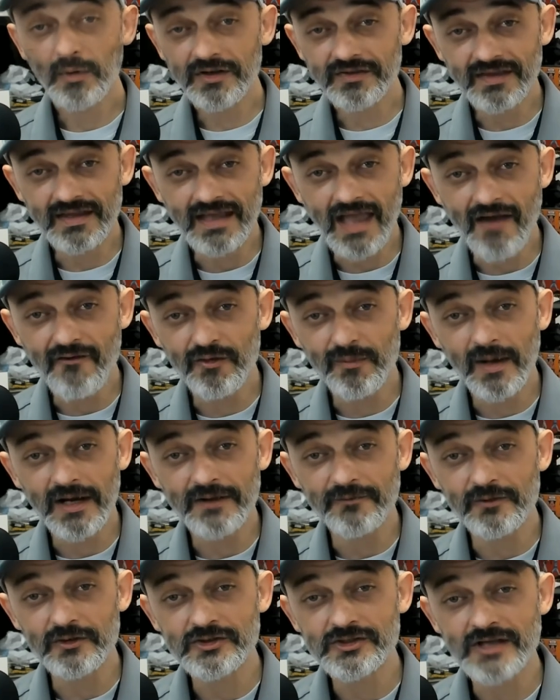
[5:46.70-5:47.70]
thank everybody
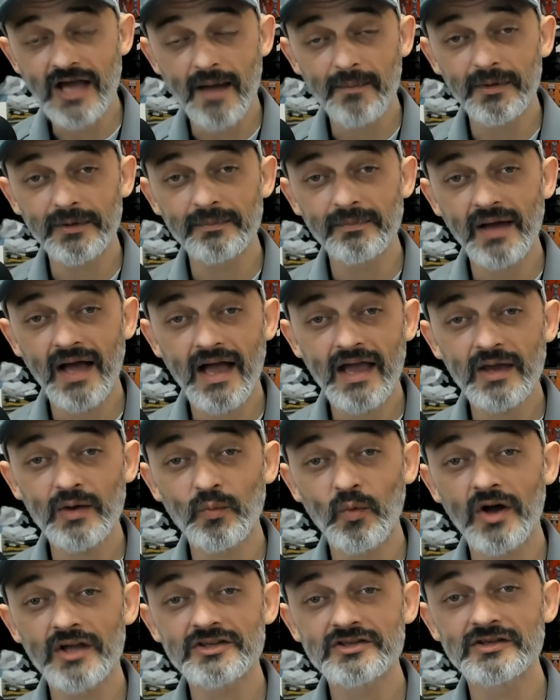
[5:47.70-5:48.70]
for stopping by and
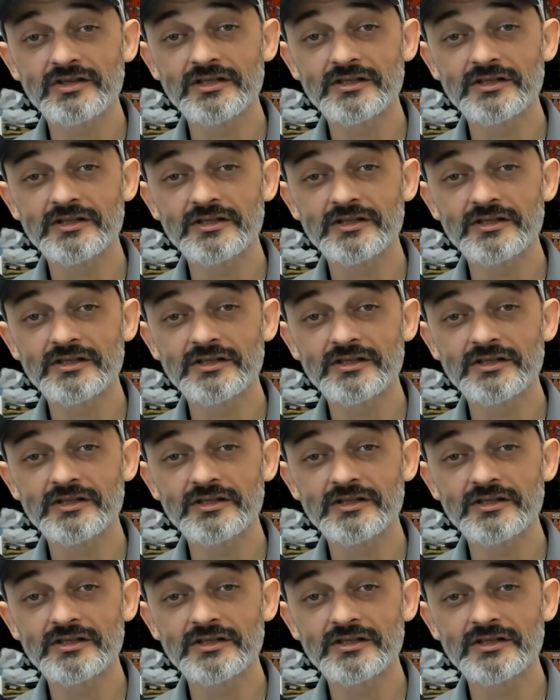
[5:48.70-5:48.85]
watching